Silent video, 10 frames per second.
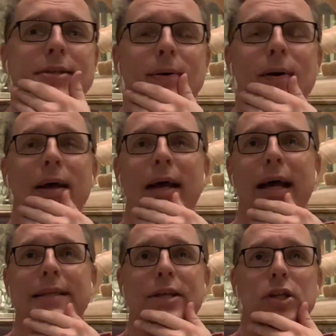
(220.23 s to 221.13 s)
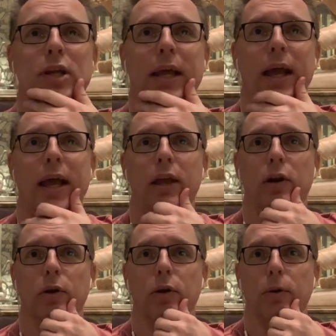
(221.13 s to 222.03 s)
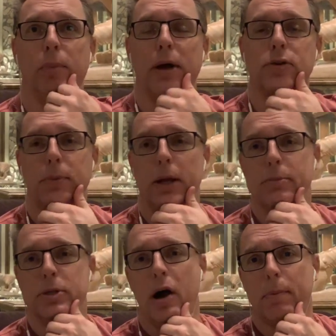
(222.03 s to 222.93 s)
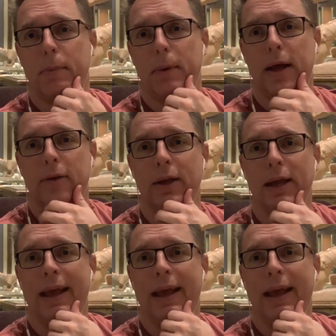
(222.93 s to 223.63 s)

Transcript: So essentially, your browser becomes compromised,